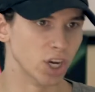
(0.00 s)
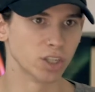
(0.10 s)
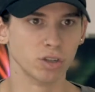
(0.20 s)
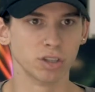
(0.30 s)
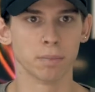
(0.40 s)

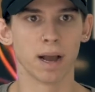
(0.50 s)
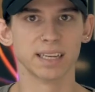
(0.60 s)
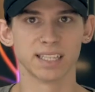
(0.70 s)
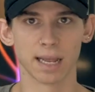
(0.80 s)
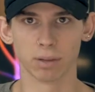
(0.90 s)
just using my
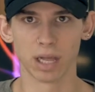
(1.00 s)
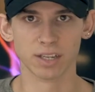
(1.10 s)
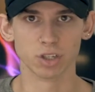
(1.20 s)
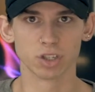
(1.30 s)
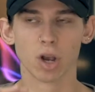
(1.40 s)

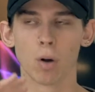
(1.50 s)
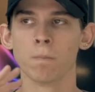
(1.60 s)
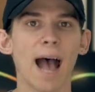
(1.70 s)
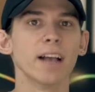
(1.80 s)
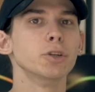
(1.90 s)
stabilizer.
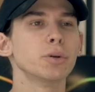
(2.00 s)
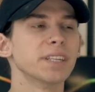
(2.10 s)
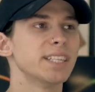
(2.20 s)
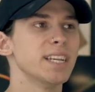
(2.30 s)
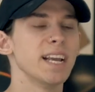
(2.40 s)
So as you
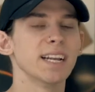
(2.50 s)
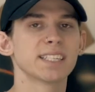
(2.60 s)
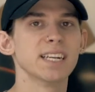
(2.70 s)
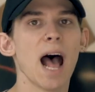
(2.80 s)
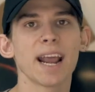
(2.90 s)
can see,
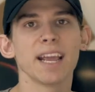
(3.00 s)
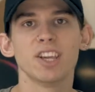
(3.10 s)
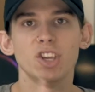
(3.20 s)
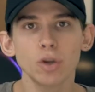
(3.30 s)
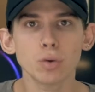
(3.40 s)
it's not a
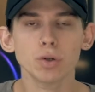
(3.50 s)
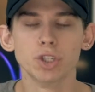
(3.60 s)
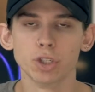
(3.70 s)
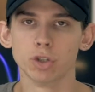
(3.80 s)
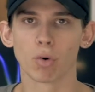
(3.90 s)

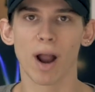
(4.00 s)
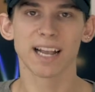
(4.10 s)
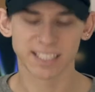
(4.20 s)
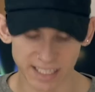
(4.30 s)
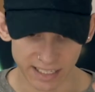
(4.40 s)
huge
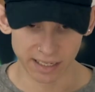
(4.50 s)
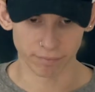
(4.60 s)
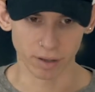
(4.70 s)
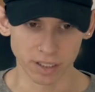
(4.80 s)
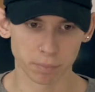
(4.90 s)
drastic
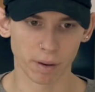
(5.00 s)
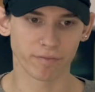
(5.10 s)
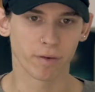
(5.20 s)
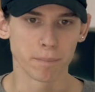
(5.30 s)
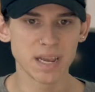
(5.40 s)
difference,
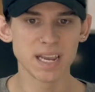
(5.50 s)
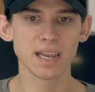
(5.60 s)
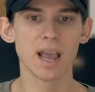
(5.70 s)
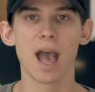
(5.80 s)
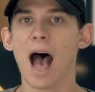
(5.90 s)
but for
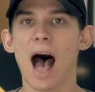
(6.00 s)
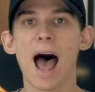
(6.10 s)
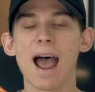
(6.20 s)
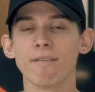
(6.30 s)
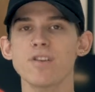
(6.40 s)
me,
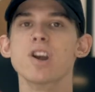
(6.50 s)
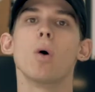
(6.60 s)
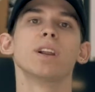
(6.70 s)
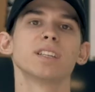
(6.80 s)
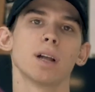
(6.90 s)
I have
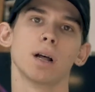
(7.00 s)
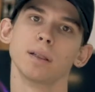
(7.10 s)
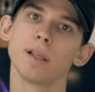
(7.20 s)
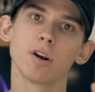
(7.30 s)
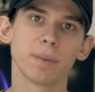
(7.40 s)
noticed a
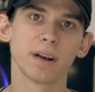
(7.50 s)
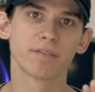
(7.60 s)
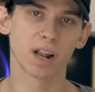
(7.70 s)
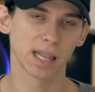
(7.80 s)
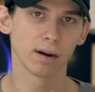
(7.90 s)
little bit
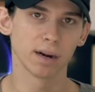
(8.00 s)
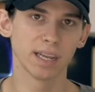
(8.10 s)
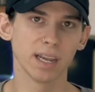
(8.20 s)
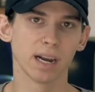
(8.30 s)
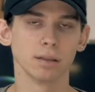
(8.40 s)
of
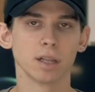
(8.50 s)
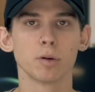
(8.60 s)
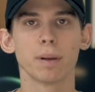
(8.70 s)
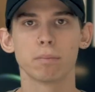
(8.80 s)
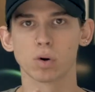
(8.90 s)
clarity and a
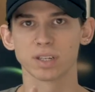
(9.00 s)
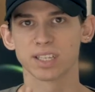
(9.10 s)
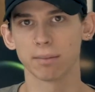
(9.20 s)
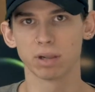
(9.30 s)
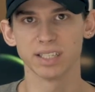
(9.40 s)
little bit more
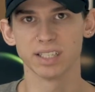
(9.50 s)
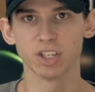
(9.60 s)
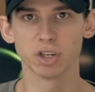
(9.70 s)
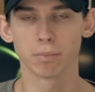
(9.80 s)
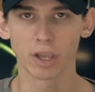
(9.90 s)

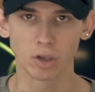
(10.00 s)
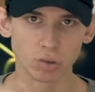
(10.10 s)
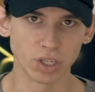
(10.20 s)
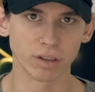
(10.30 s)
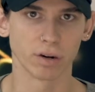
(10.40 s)
stabilization by
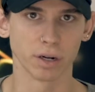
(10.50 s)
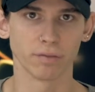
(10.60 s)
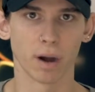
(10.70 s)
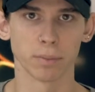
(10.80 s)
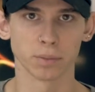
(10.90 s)
using 30
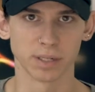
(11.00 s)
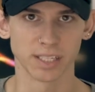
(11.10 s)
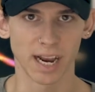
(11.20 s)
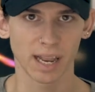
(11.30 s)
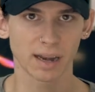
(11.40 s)
frames per
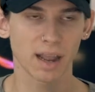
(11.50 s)
second.